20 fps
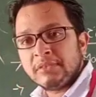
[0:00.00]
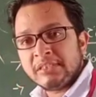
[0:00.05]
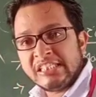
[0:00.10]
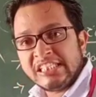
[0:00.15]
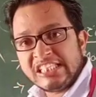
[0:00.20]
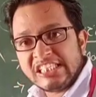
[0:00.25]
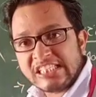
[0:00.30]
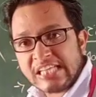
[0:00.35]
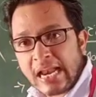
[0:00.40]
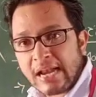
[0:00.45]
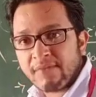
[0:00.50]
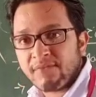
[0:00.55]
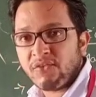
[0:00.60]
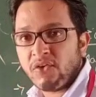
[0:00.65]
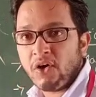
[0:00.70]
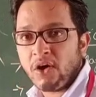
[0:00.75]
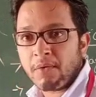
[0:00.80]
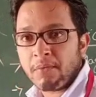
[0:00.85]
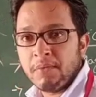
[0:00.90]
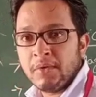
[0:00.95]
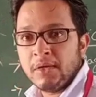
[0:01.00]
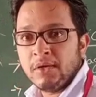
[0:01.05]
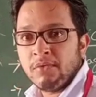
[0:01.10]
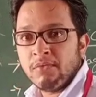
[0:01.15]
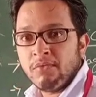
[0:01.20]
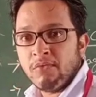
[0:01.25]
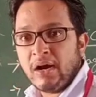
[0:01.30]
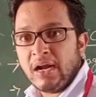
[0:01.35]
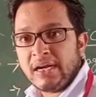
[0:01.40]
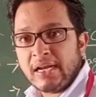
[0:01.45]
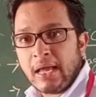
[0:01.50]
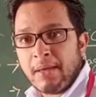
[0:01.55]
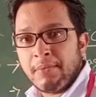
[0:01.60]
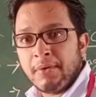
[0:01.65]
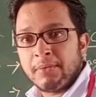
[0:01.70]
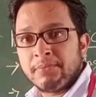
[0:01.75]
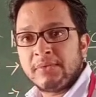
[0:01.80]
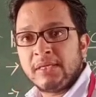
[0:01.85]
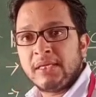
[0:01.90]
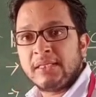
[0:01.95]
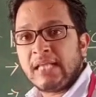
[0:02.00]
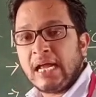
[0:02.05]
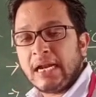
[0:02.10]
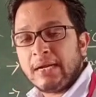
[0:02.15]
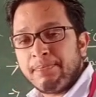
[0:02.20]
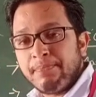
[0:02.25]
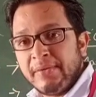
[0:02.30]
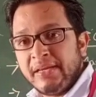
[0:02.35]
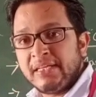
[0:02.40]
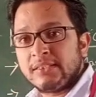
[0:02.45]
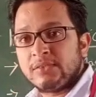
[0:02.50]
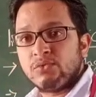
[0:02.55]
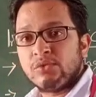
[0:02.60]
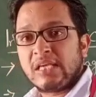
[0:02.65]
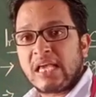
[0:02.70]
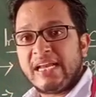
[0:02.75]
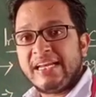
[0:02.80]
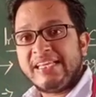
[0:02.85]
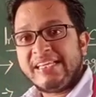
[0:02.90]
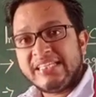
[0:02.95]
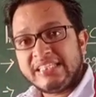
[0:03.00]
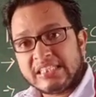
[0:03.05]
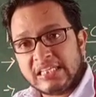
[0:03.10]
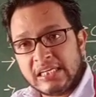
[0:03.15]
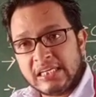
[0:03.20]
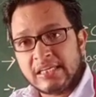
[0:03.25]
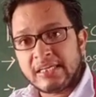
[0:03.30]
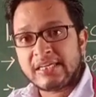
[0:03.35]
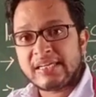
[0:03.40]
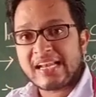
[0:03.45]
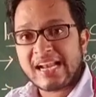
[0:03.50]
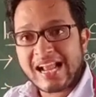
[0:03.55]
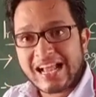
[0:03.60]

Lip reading: digital form. What type of thing? That means we can easily